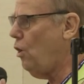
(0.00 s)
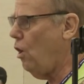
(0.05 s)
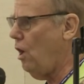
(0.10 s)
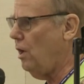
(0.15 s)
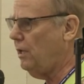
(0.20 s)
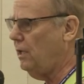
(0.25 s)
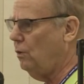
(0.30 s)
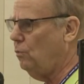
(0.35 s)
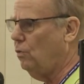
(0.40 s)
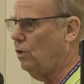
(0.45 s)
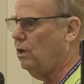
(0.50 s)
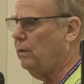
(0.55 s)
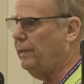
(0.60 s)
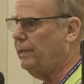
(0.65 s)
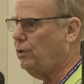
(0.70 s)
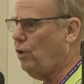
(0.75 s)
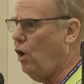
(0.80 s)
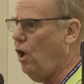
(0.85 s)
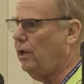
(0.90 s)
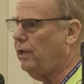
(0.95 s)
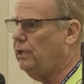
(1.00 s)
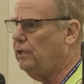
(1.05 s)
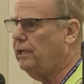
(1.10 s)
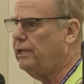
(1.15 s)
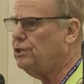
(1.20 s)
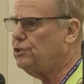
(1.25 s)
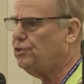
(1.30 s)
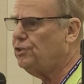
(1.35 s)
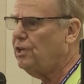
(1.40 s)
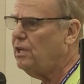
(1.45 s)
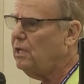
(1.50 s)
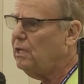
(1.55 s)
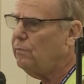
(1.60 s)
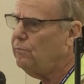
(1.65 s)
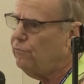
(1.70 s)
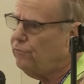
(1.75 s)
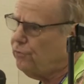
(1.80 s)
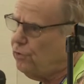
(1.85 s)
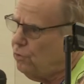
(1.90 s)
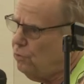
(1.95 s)
talking to each
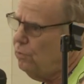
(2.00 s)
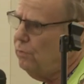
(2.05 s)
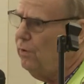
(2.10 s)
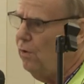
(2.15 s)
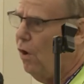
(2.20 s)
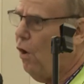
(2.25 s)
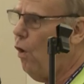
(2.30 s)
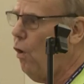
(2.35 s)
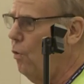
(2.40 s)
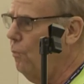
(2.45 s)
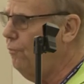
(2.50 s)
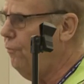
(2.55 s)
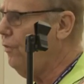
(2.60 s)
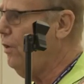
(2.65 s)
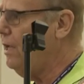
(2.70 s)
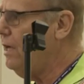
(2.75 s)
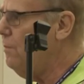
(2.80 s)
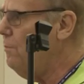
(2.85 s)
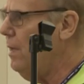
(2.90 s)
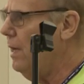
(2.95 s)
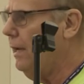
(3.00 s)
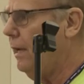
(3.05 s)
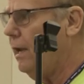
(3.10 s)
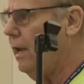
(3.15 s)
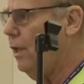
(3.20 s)
team for hopefully a minute,